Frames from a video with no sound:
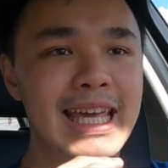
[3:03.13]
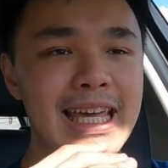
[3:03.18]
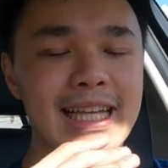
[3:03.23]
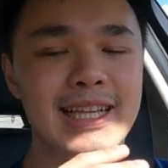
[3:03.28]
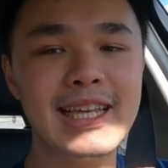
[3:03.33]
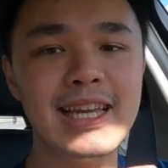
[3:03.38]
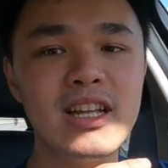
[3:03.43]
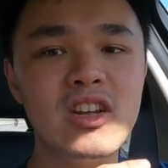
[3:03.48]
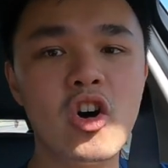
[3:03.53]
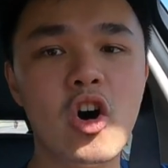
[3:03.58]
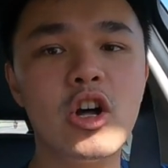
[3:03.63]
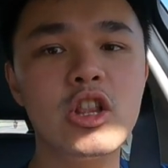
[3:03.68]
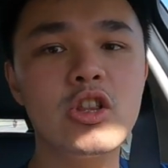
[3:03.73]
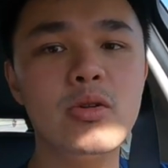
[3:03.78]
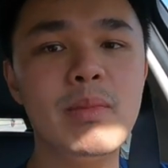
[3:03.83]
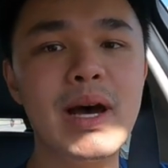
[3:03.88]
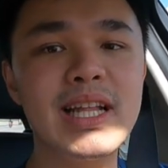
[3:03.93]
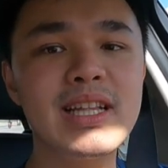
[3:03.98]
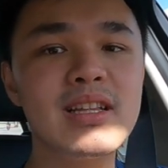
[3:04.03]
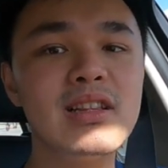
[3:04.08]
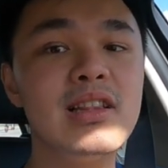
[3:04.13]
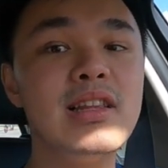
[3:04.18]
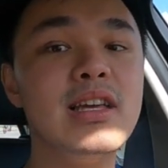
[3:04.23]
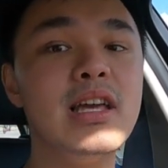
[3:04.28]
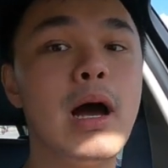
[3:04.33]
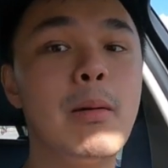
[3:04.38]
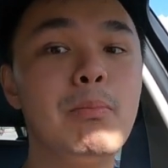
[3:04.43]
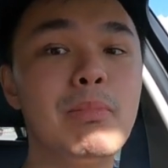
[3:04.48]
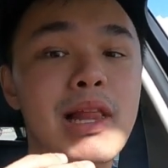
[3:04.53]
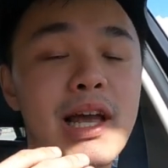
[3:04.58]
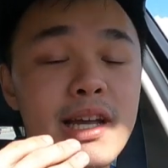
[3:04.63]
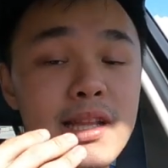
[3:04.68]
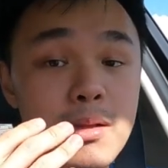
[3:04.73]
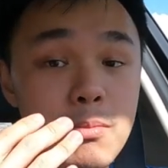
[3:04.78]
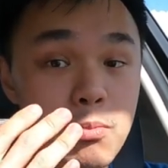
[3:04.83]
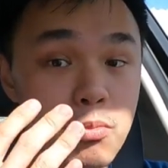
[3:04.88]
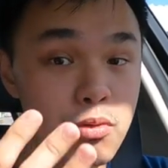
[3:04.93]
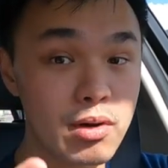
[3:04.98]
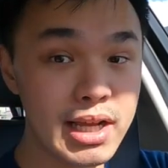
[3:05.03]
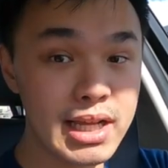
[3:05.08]
it can automatically apply
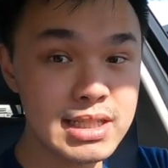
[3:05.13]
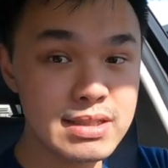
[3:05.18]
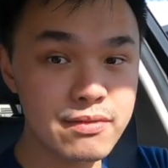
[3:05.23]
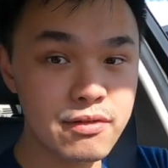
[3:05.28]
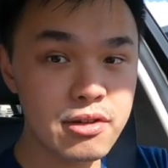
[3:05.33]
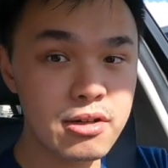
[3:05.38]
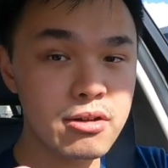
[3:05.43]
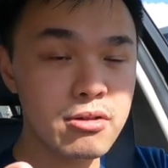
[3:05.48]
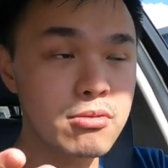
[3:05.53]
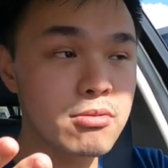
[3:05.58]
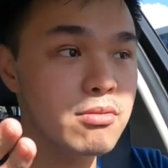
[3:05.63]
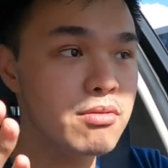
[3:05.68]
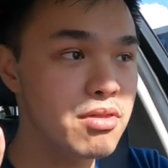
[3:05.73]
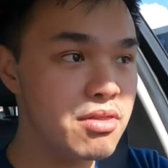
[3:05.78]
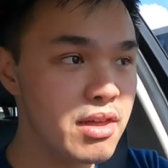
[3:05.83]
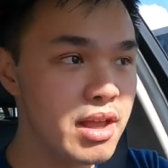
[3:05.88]
the brakes for you,